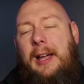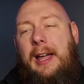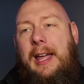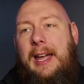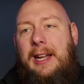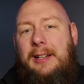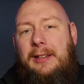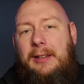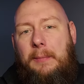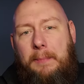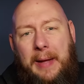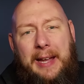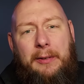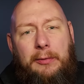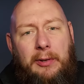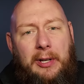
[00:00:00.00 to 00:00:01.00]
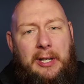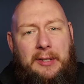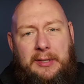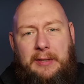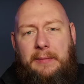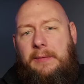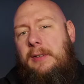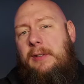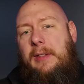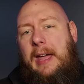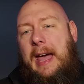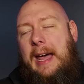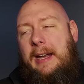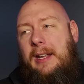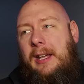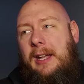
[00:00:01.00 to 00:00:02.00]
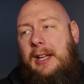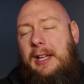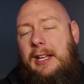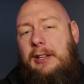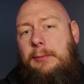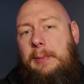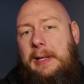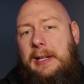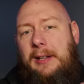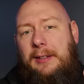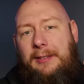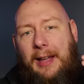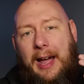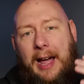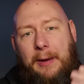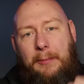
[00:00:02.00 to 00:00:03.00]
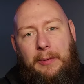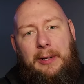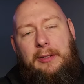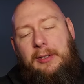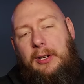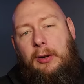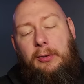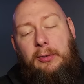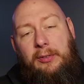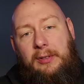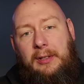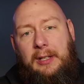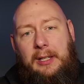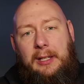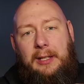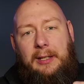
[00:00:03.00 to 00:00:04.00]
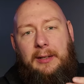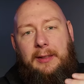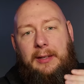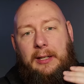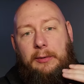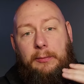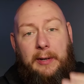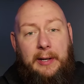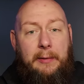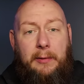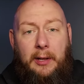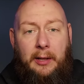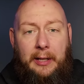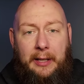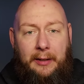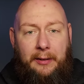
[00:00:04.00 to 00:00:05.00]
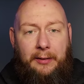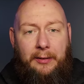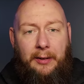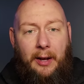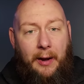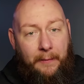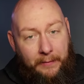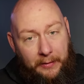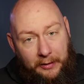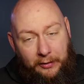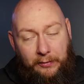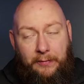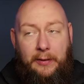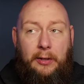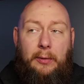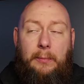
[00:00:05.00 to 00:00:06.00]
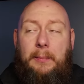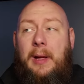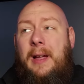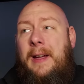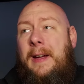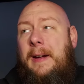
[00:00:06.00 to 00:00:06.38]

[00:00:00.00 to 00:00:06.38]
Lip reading: And the main reason for that is because I went to go see the re-release of this film